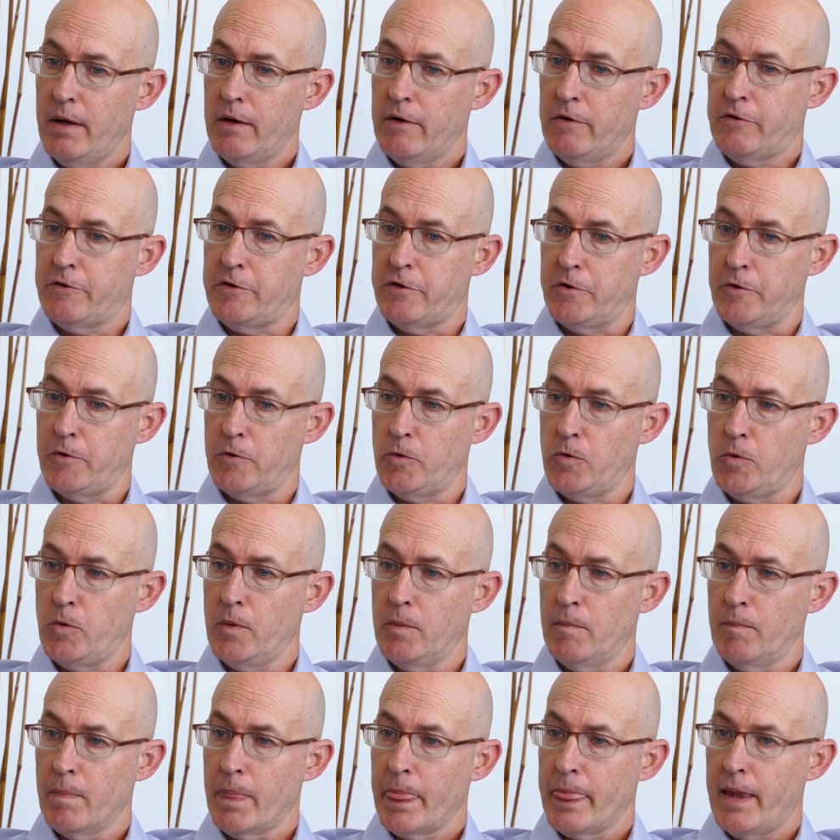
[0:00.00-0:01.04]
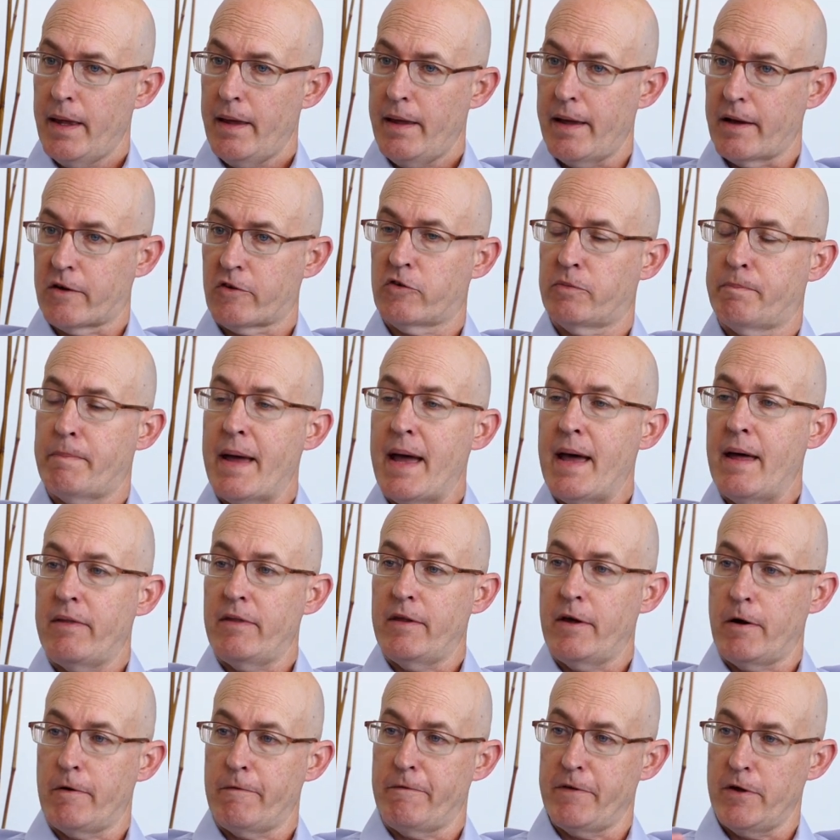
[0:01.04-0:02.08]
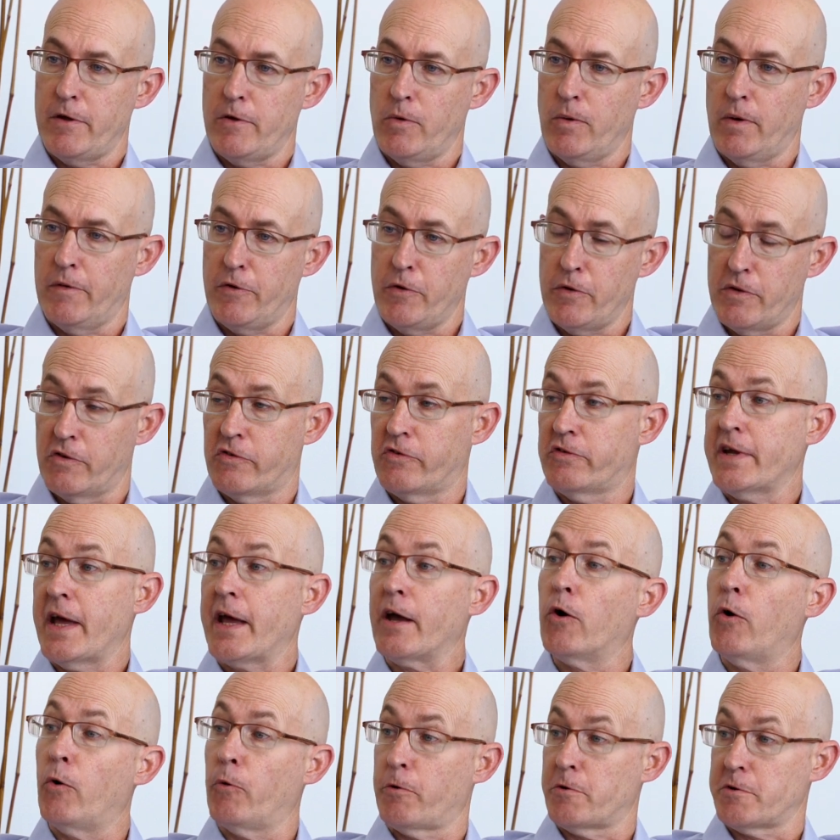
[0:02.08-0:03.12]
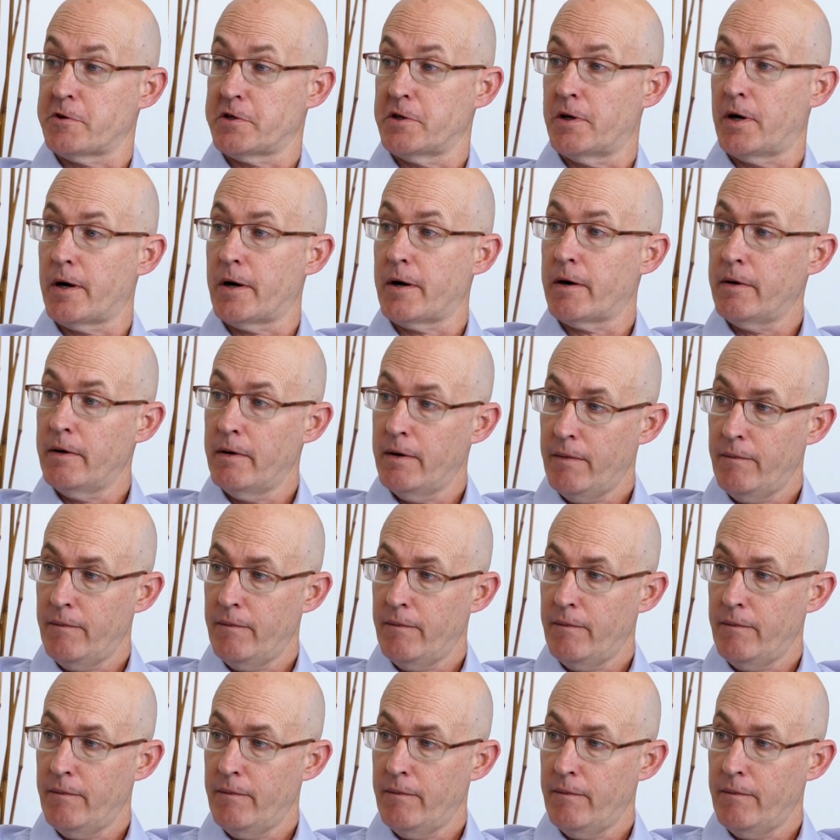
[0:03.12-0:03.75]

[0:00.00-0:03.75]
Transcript: to expand their view of who the stakeholders are